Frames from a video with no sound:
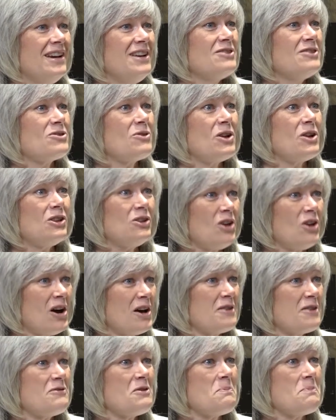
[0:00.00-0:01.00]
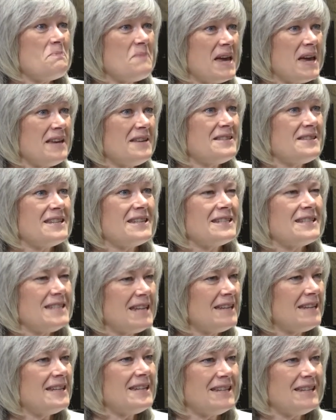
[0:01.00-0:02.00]
So a lot of amazing
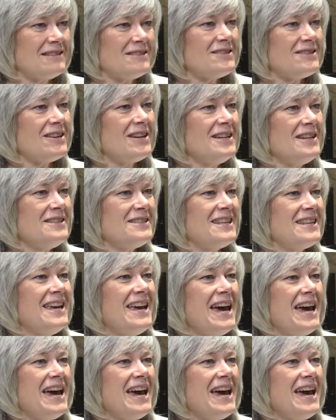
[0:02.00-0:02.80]
data insights